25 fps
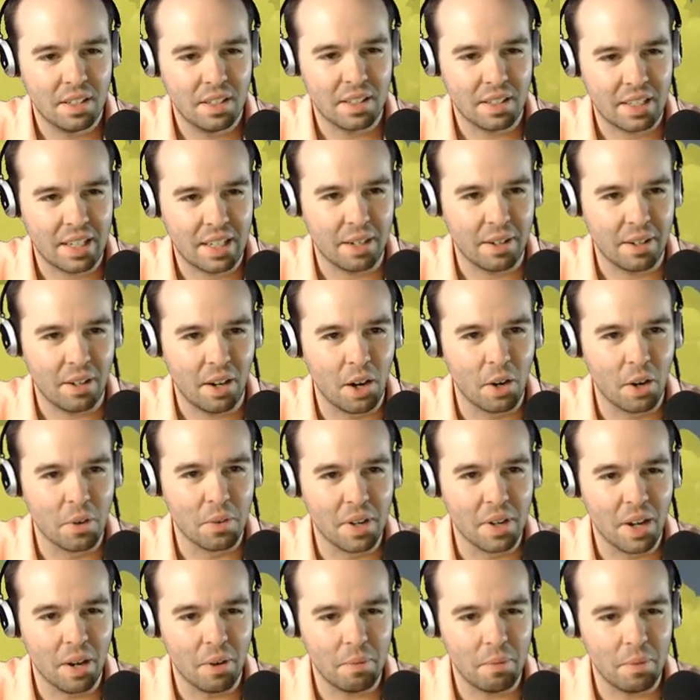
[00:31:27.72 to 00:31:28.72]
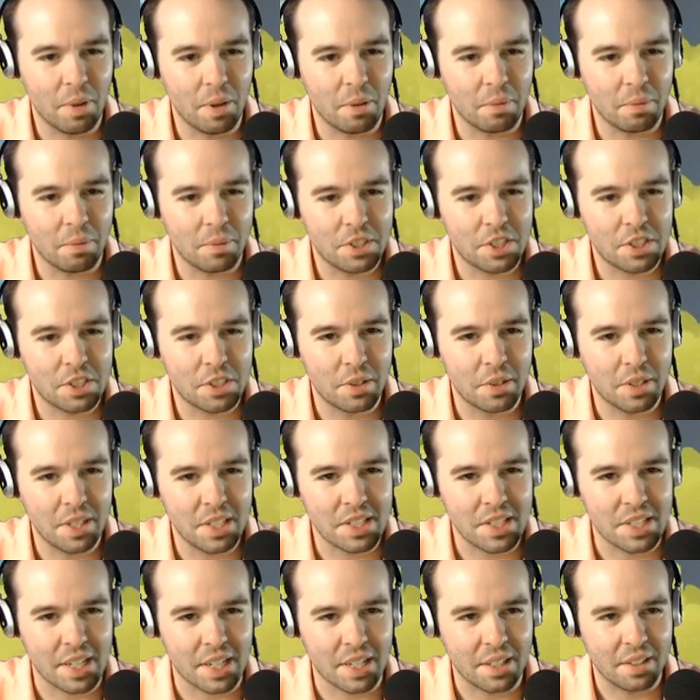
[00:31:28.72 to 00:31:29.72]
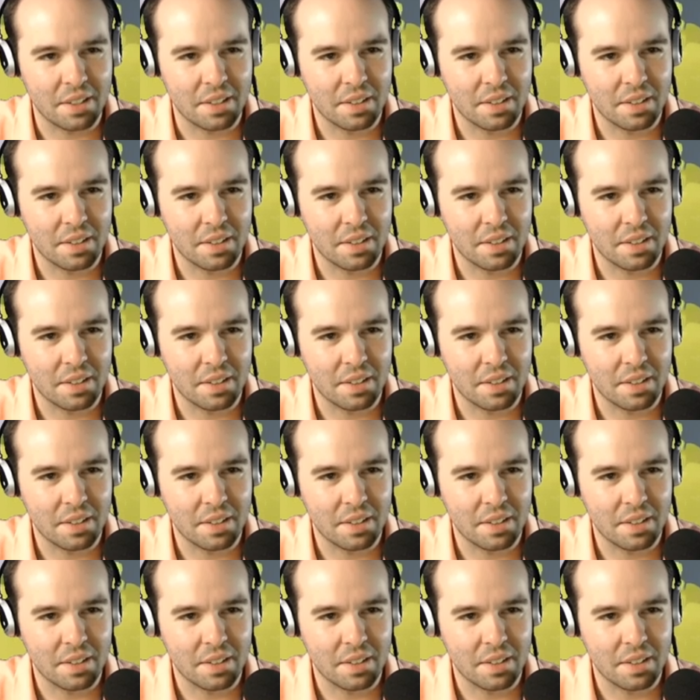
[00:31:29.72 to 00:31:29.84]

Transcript: Okay. Oh, no. Well, we'll just go on this side.